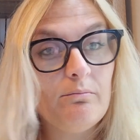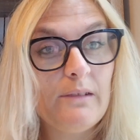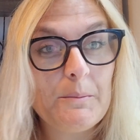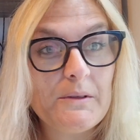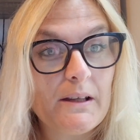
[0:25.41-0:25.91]

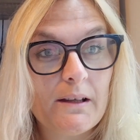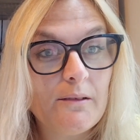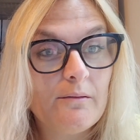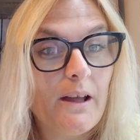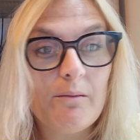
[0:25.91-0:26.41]
lipstick
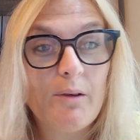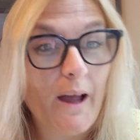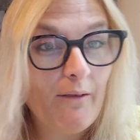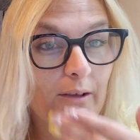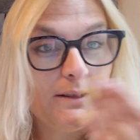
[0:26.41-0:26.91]
yeah well i
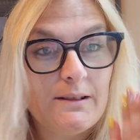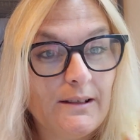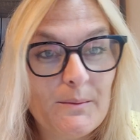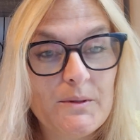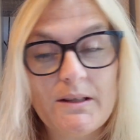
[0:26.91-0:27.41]
have eaten the
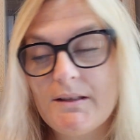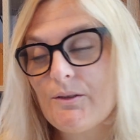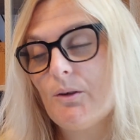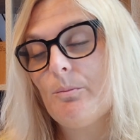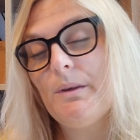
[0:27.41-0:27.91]
lipstick it's
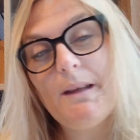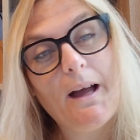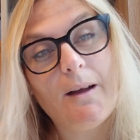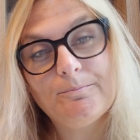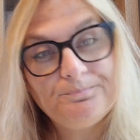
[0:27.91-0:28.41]
gone but yeah